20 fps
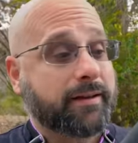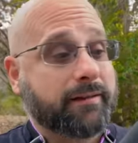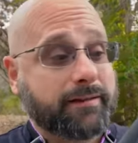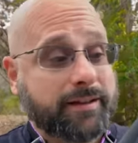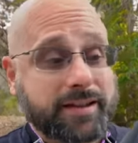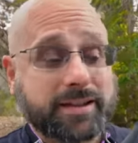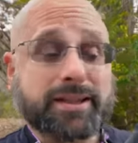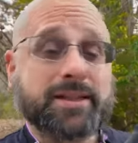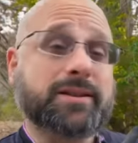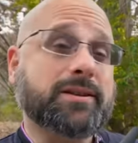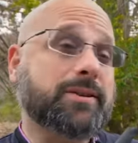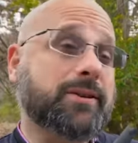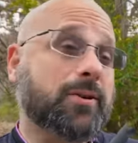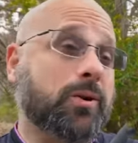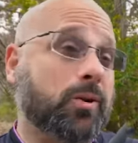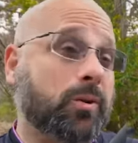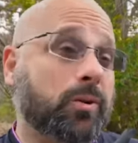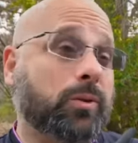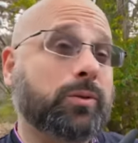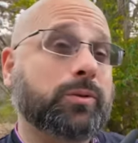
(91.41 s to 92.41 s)
This is a
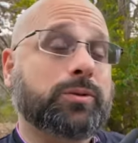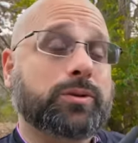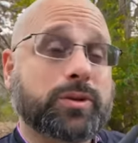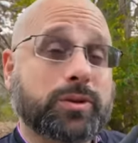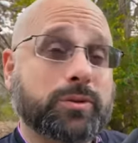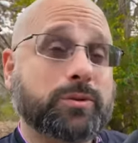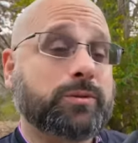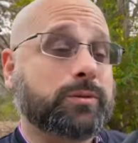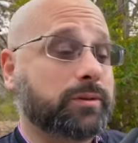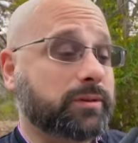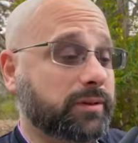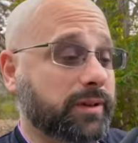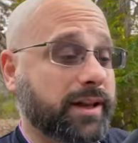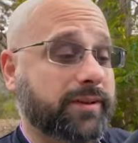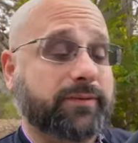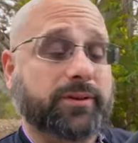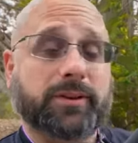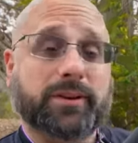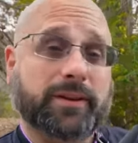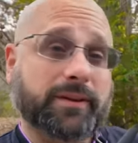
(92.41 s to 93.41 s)
whole new
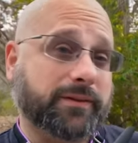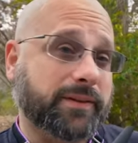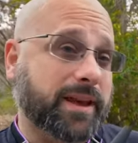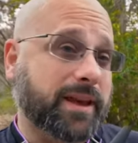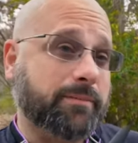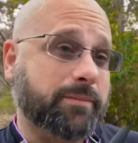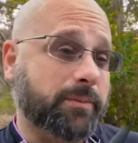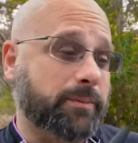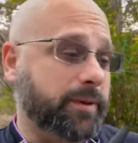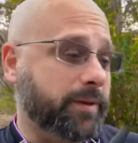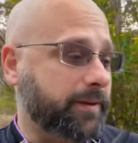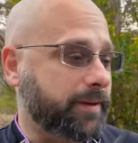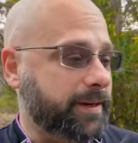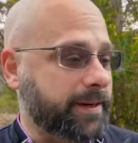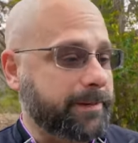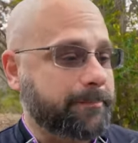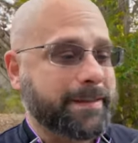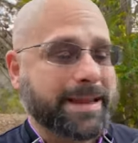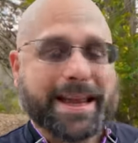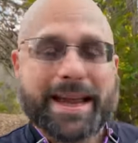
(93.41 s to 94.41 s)
level of
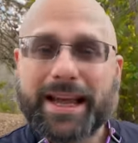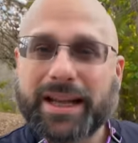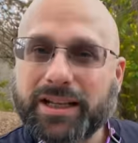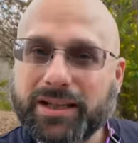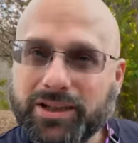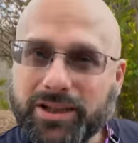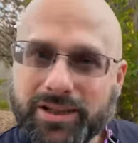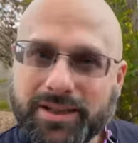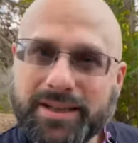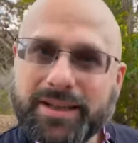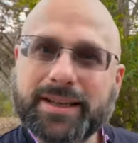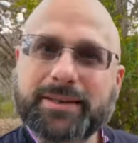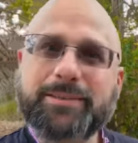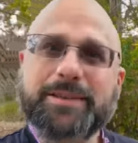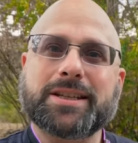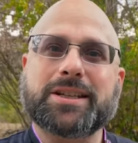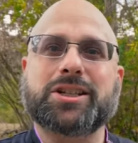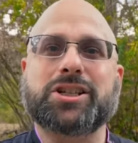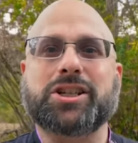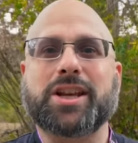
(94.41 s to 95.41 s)
capability. And it just
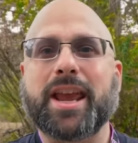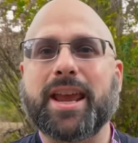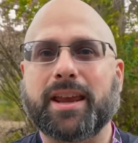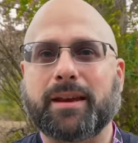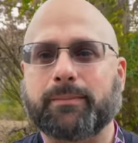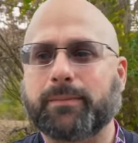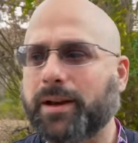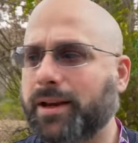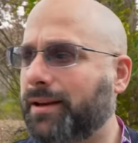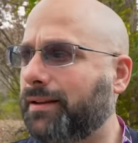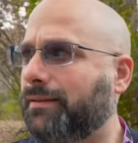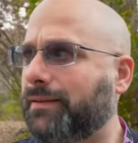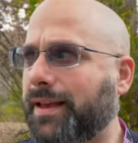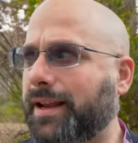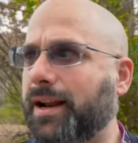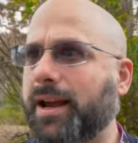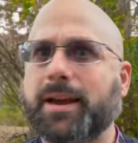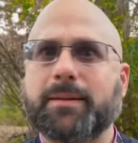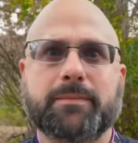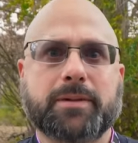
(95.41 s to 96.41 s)
seems a shame that
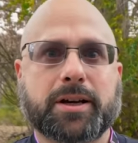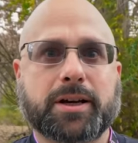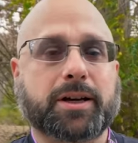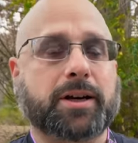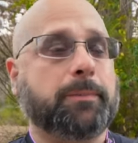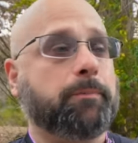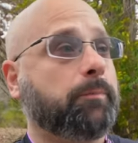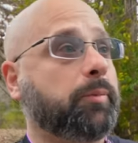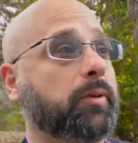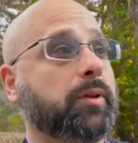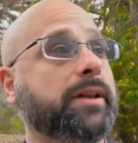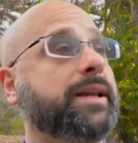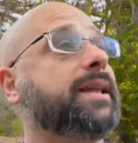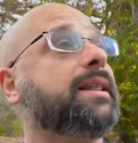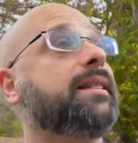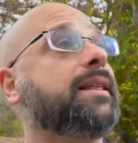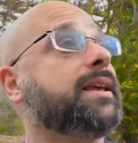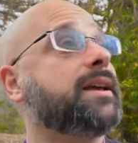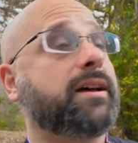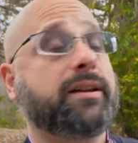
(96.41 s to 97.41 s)
I'm
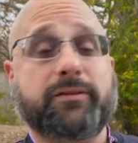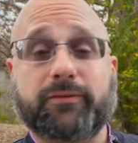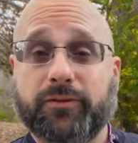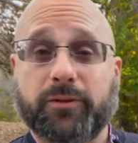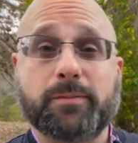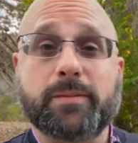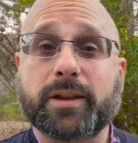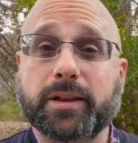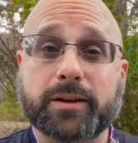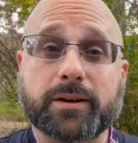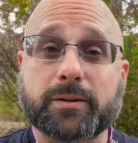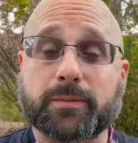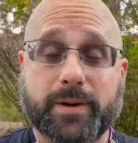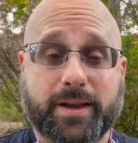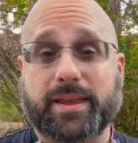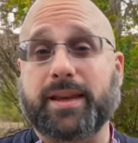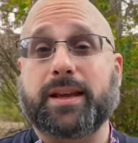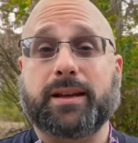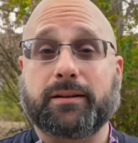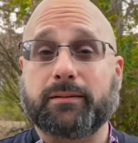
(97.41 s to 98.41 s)
completely unfamiliar
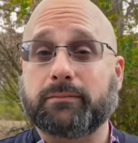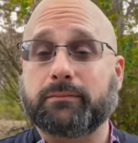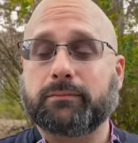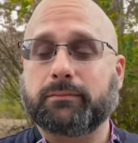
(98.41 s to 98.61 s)
with it.